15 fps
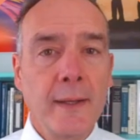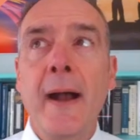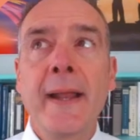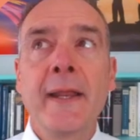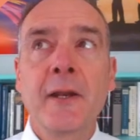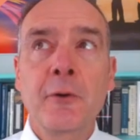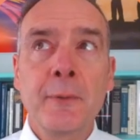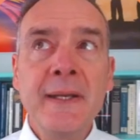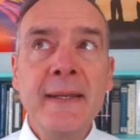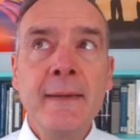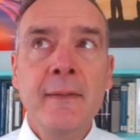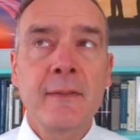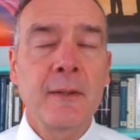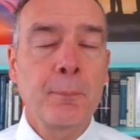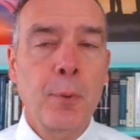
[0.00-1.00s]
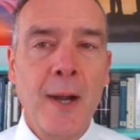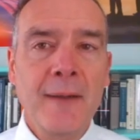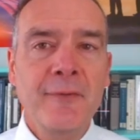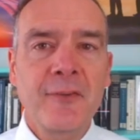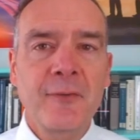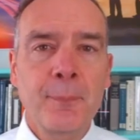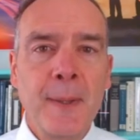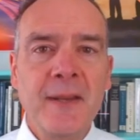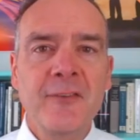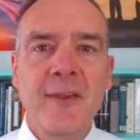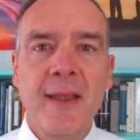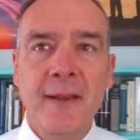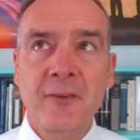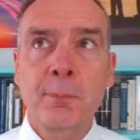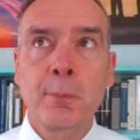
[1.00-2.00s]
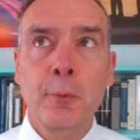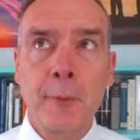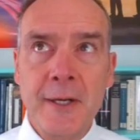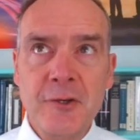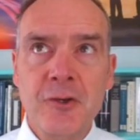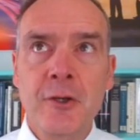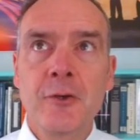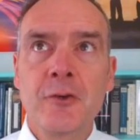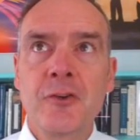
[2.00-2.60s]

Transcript: I agree that private space exploration